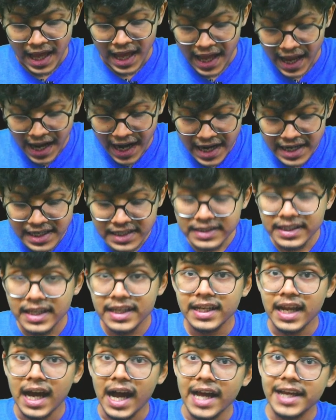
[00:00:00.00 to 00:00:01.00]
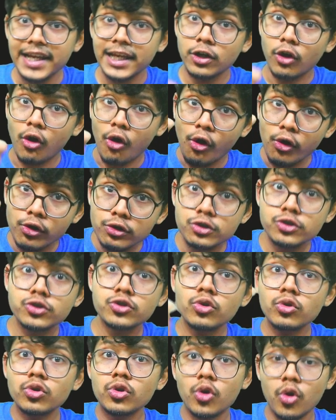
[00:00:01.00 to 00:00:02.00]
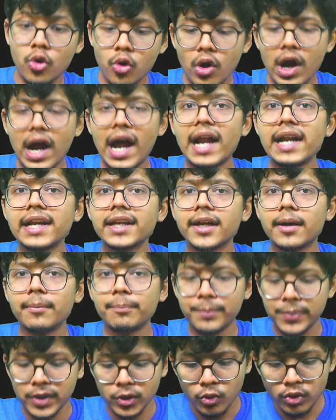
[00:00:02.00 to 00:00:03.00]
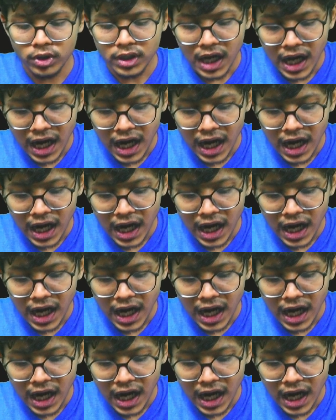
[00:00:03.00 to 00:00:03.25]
and then I can also go and compute.